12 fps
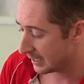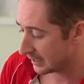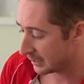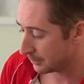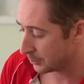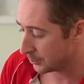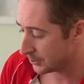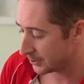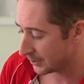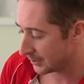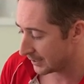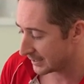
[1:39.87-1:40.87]
And then I'm
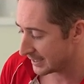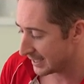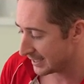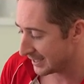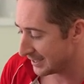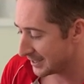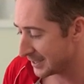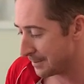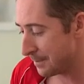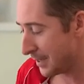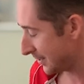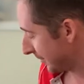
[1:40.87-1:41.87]
also going down into the
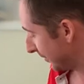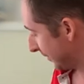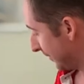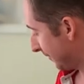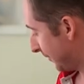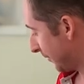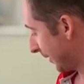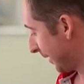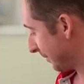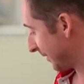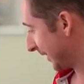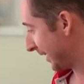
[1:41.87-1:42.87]
muscles of the
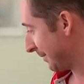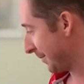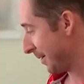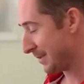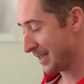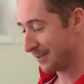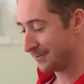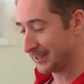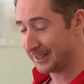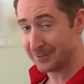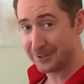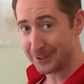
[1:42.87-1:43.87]
forearm, so Kim might be able to
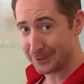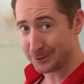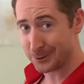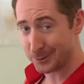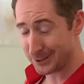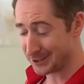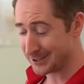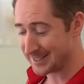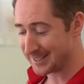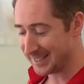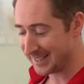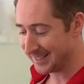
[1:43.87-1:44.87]
feel a few little
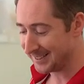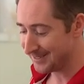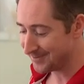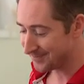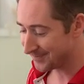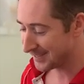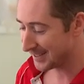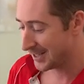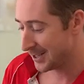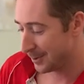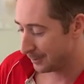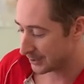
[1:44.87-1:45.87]
twitches in here,
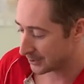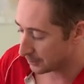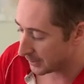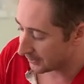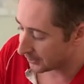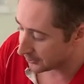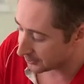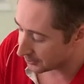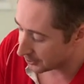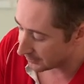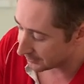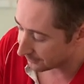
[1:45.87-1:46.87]
which is where those
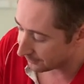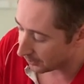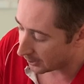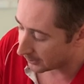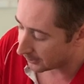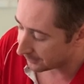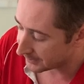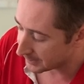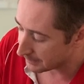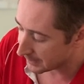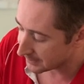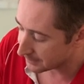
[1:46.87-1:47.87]
nerves are firing off in the
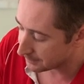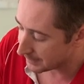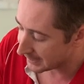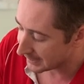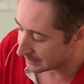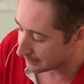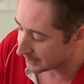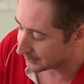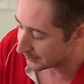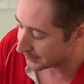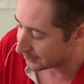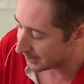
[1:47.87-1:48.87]
muscle, making the
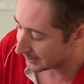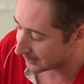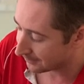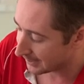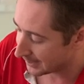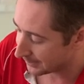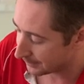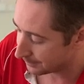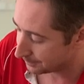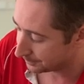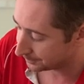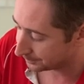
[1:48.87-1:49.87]
muscle contract around them.